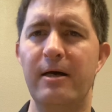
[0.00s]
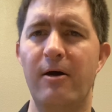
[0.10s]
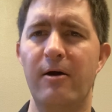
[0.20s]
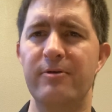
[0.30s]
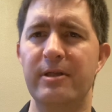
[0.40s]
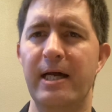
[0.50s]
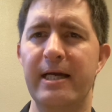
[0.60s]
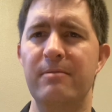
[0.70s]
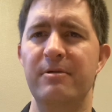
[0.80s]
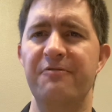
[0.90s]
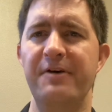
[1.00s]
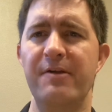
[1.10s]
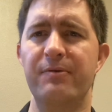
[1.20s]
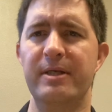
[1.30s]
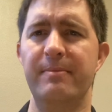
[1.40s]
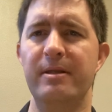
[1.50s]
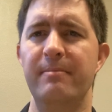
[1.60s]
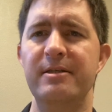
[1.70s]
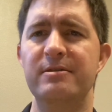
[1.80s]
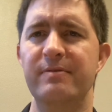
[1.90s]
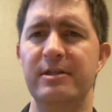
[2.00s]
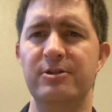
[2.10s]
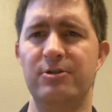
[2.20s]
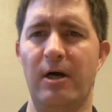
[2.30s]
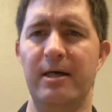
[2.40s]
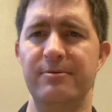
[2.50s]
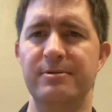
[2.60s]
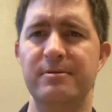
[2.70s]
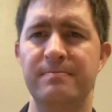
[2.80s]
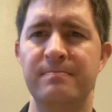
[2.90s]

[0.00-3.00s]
heart that I can be faithful to him in the midst of these trials.